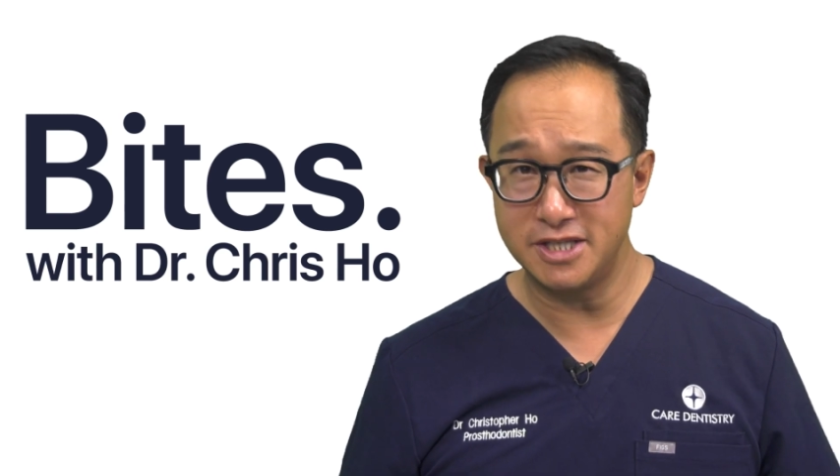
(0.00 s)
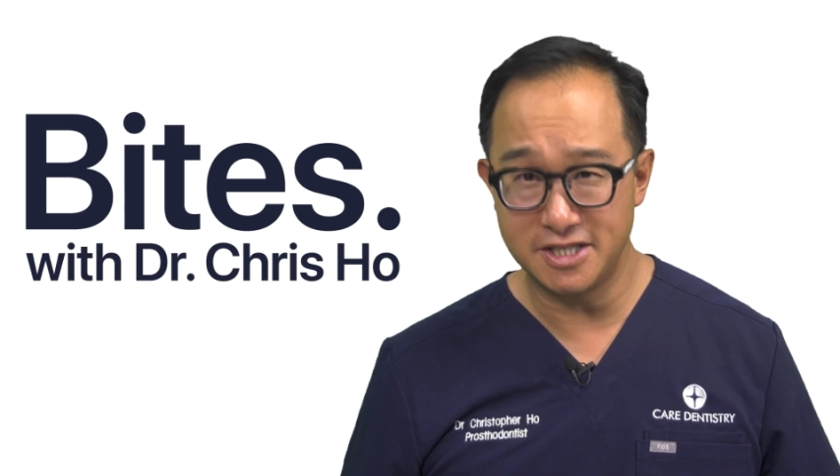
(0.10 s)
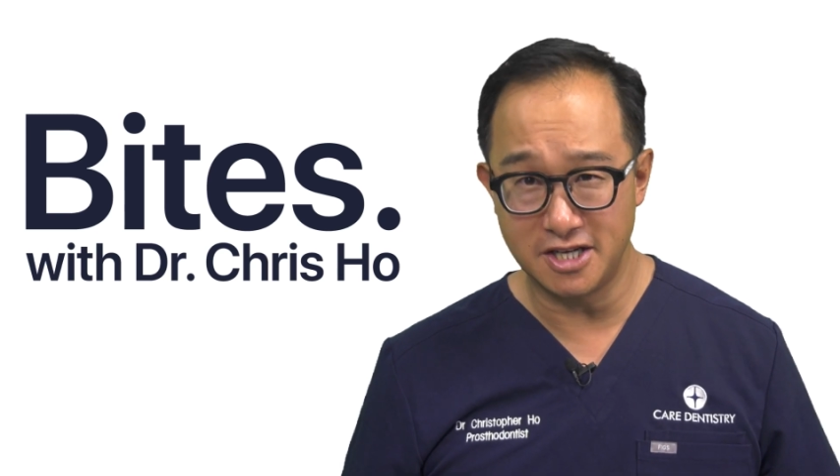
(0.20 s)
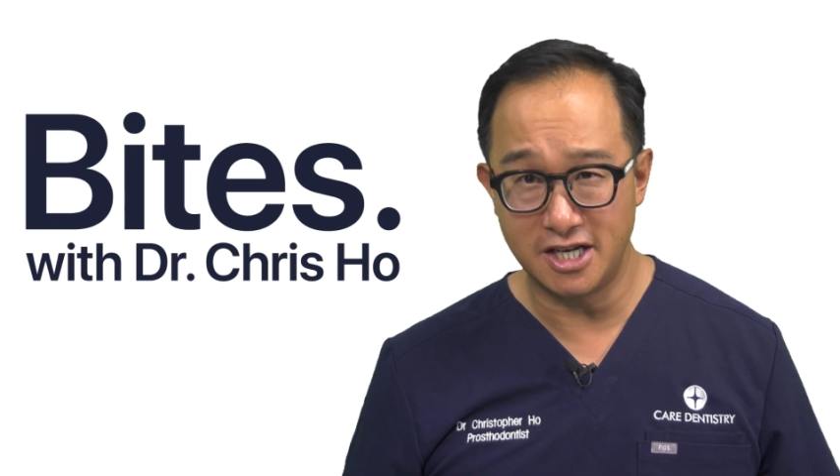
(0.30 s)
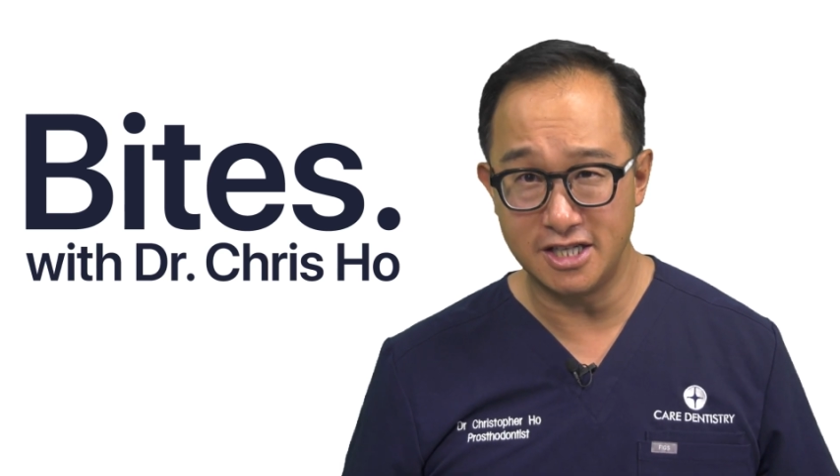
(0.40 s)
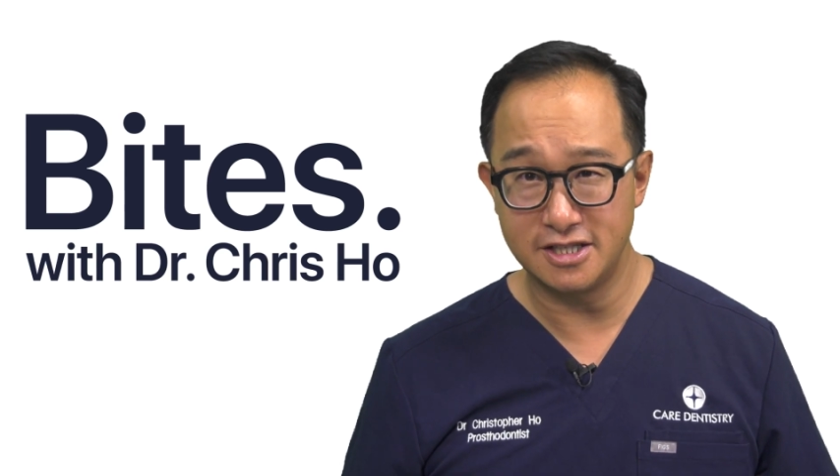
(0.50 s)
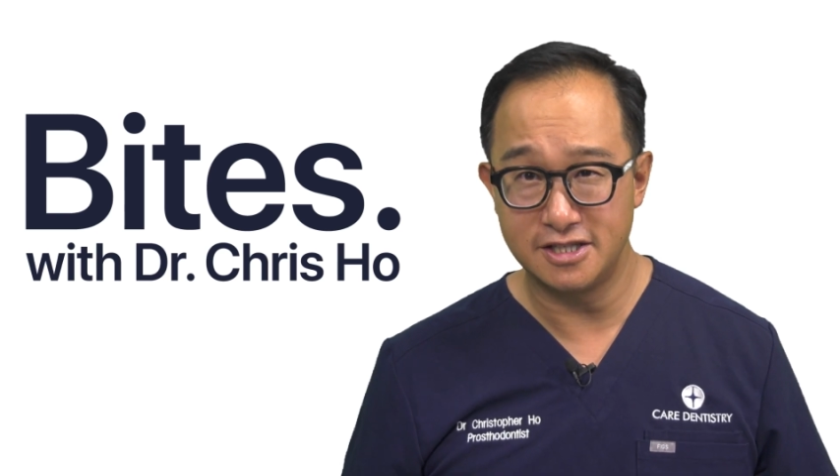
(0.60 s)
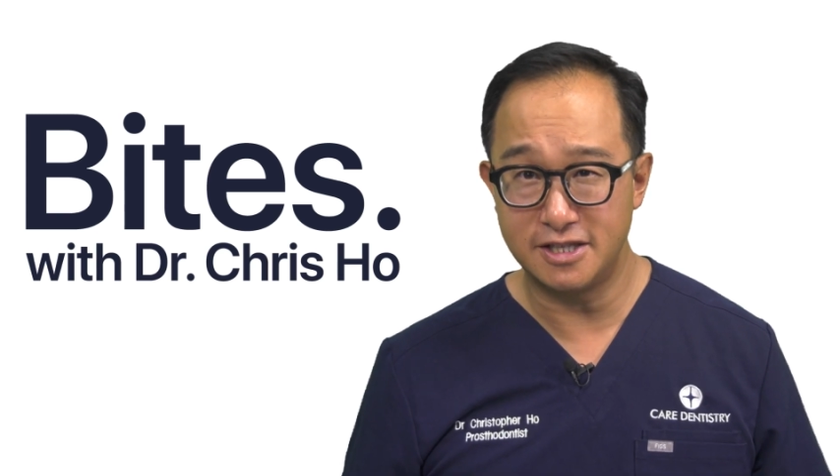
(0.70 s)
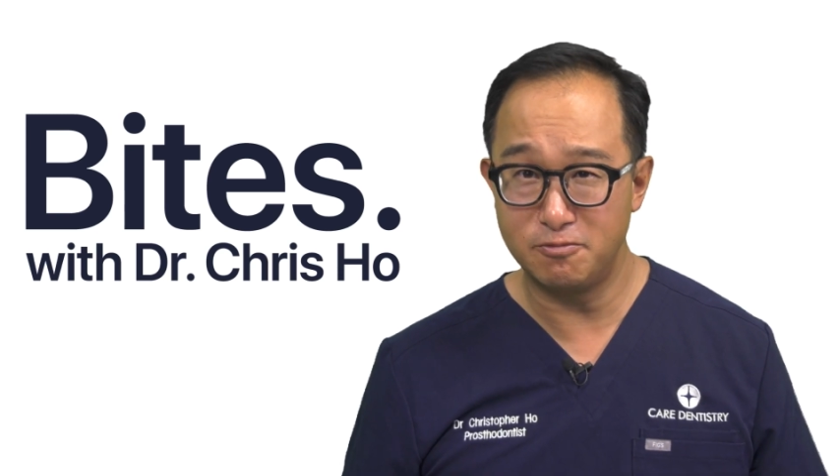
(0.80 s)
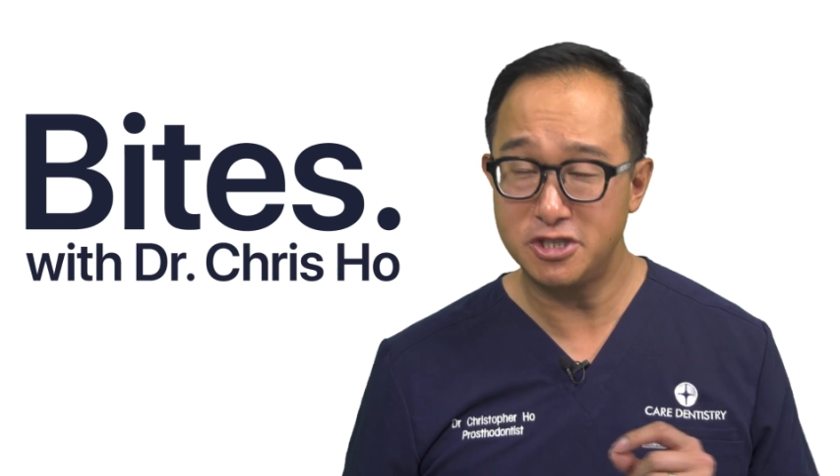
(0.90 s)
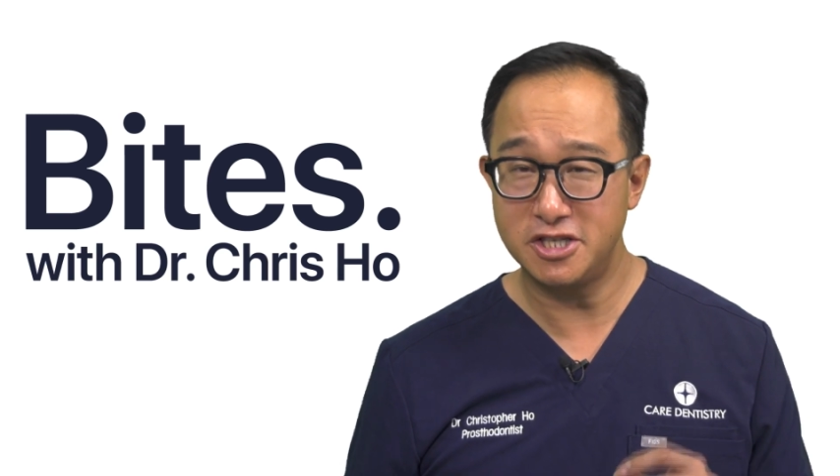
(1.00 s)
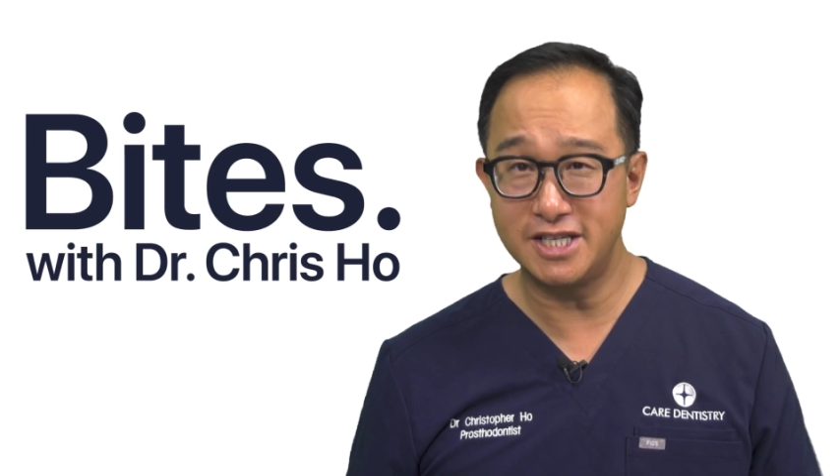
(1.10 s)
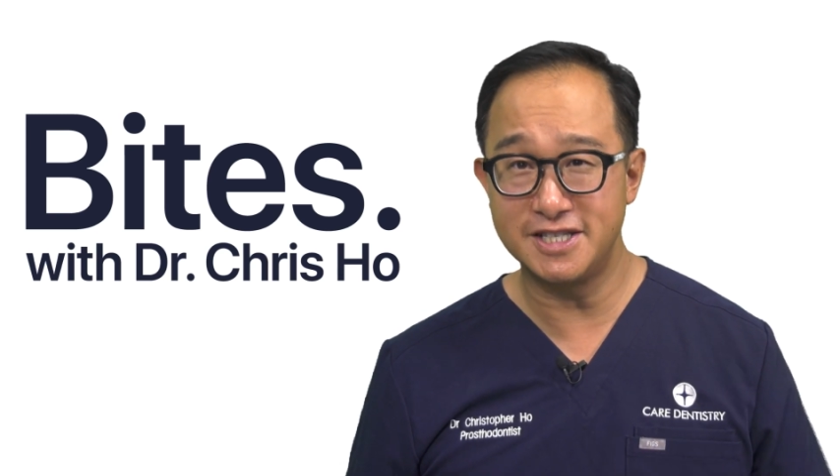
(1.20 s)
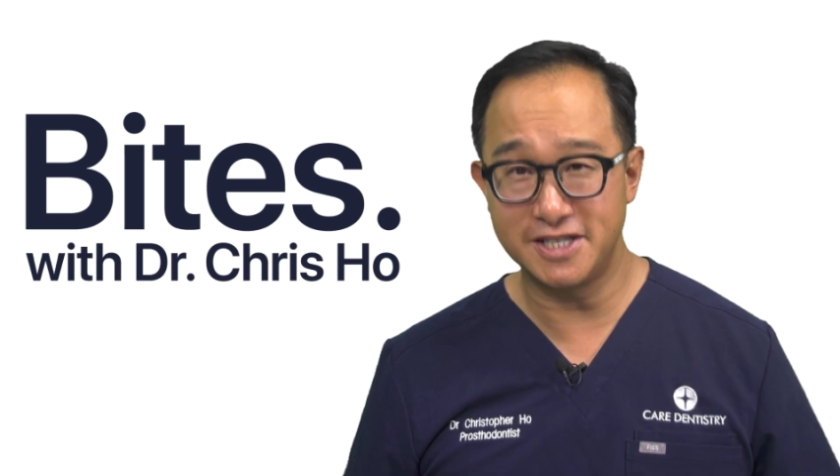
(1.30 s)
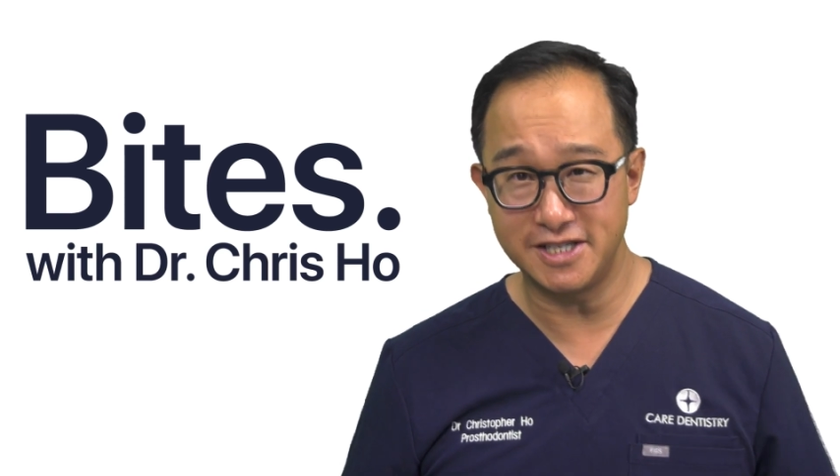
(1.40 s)
design than what you
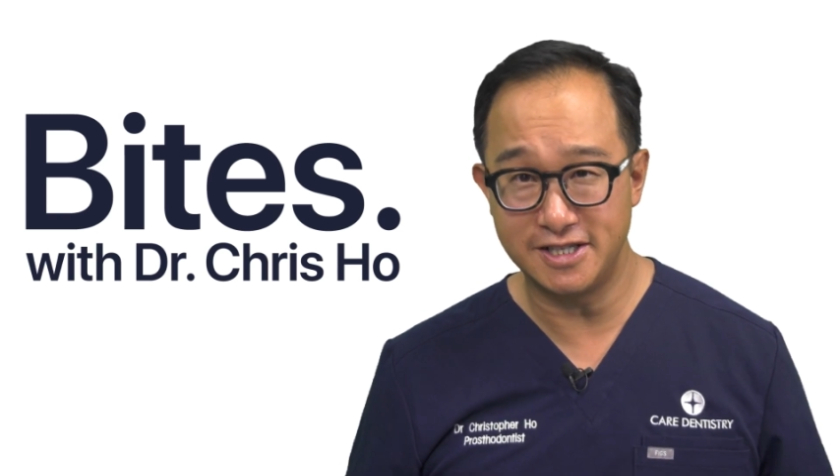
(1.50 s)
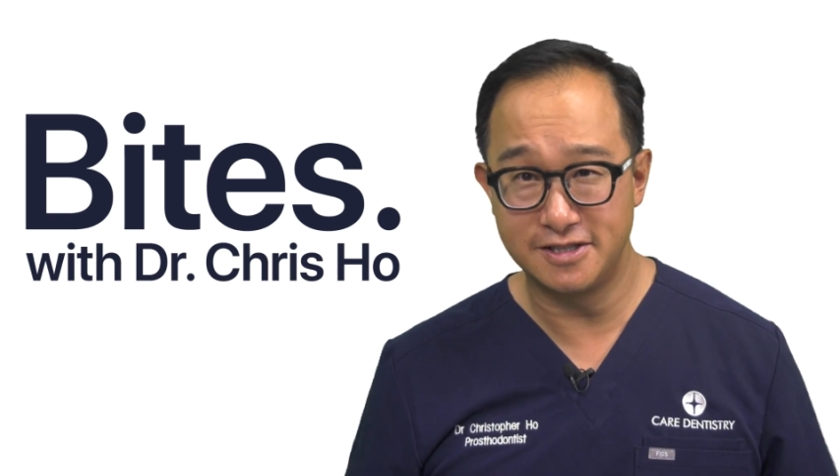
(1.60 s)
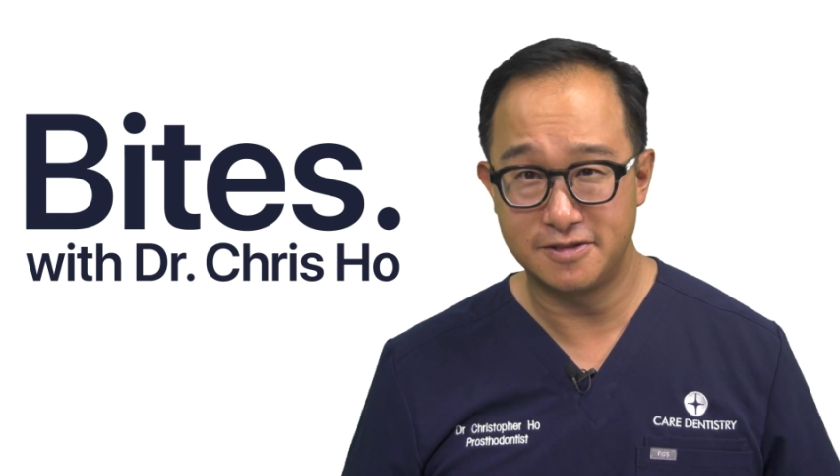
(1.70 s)
can see?